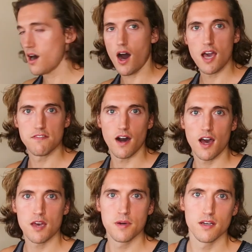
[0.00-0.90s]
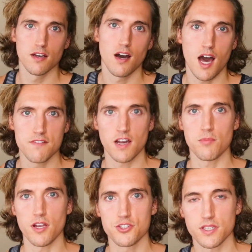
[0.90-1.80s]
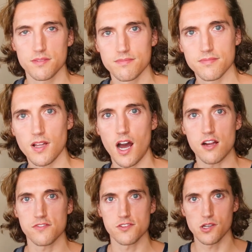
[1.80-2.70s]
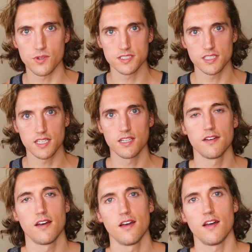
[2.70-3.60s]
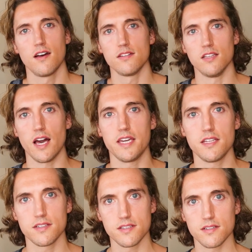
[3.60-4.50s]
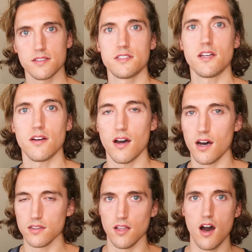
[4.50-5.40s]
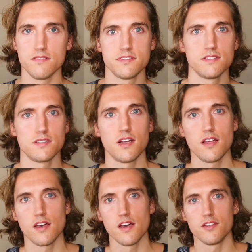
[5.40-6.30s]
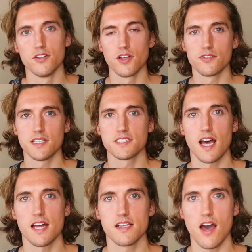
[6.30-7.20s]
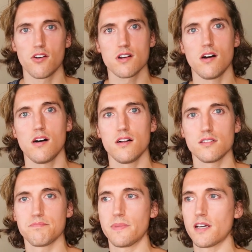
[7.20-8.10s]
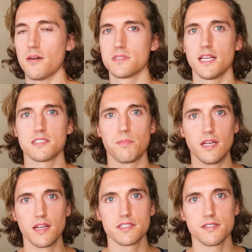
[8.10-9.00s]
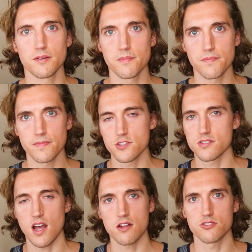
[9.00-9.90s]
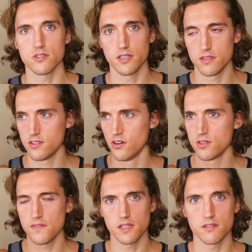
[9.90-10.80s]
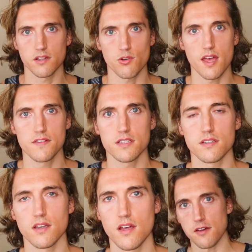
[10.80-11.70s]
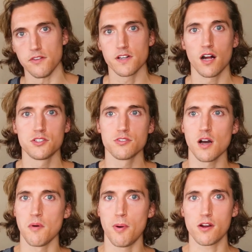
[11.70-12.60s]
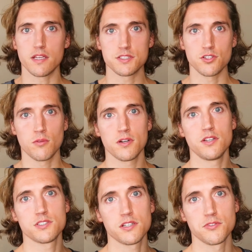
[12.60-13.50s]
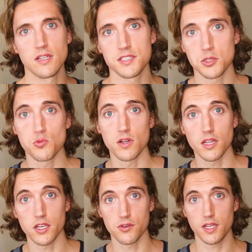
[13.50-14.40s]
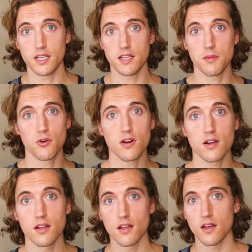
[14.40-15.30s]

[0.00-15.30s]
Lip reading: high vibe, high vibration, higher frequency, light, love, you'll notice that alcohol becomes less appealing to you, just naturally. You don't even crave it. And you've gone to a couple parties sober, you start to realize you really don't need it anymore.